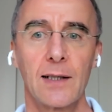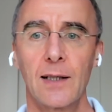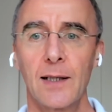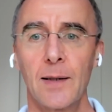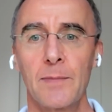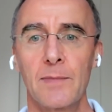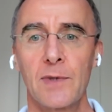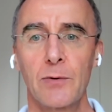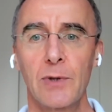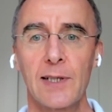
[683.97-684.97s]
um,
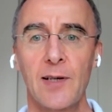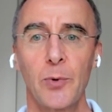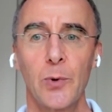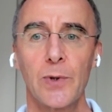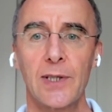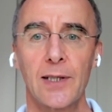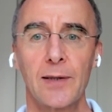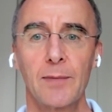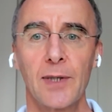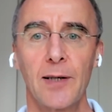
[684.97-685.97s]
to really support our,
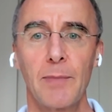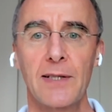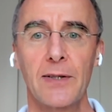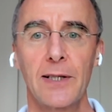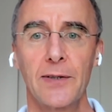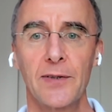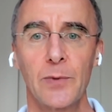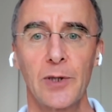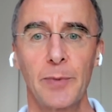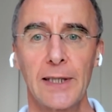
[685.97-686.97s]
our mental health and
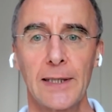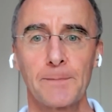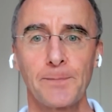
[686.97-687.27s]
well-being.